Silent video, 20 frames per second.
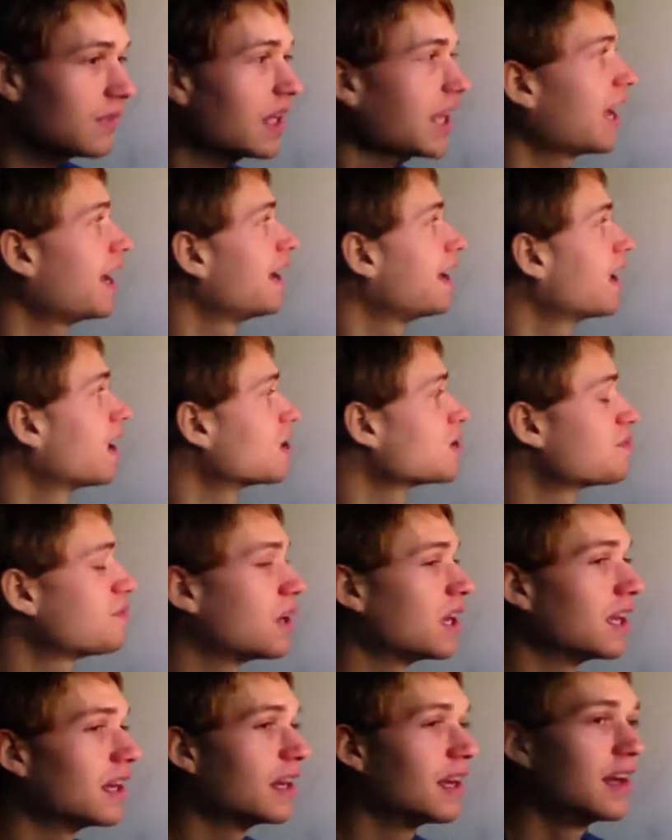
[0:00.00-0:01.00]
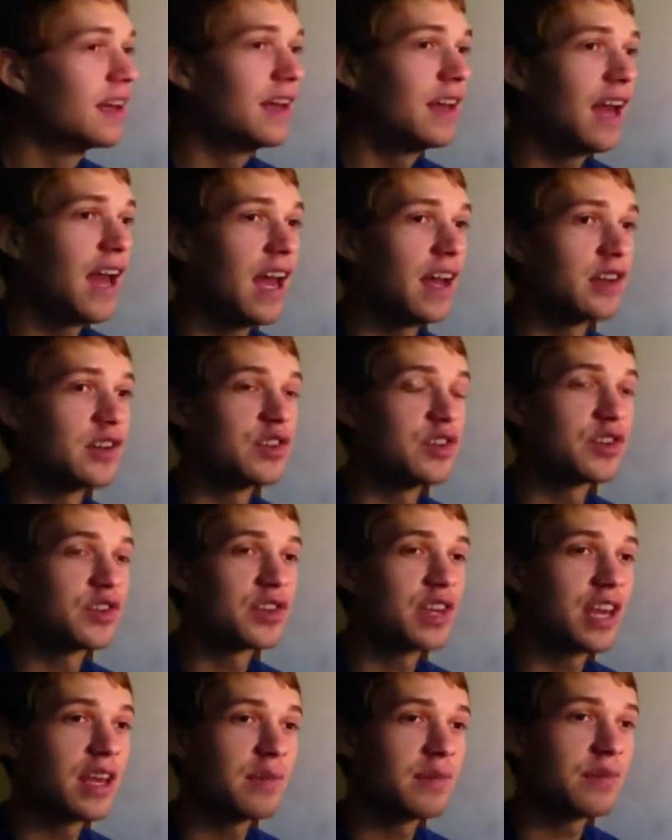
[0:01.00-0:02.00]
and airspeed, and just
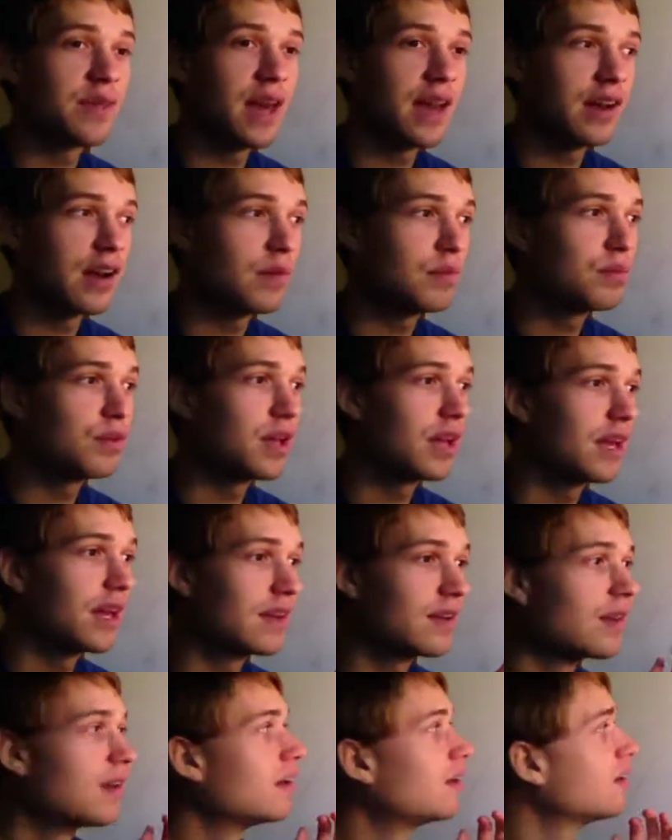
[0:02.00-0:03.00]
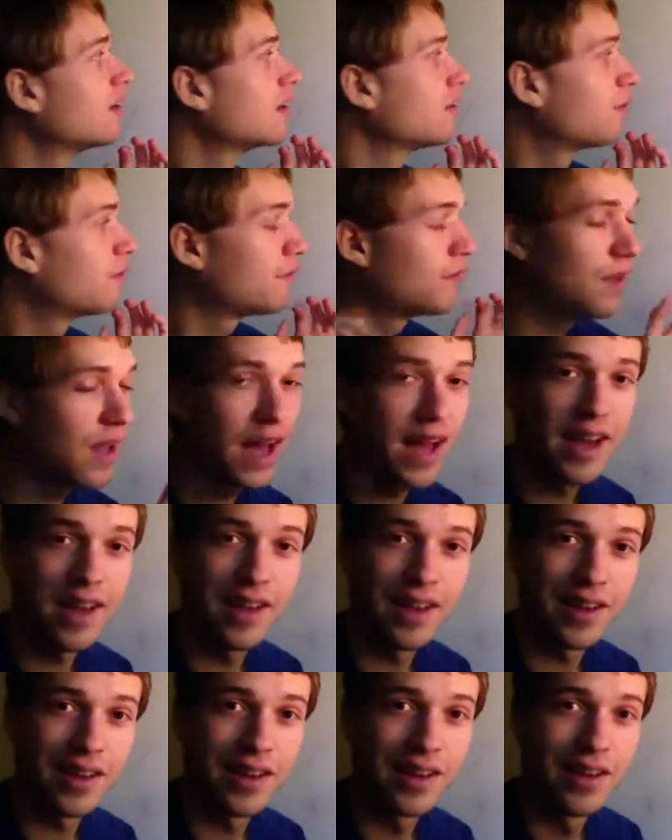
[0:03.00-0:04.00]
keep that airplane
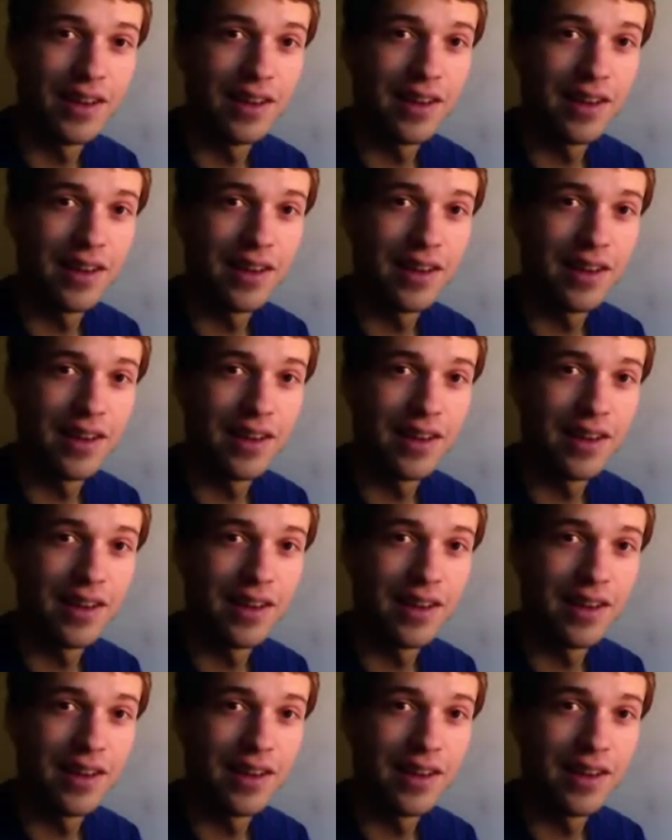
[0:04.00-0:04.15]
flying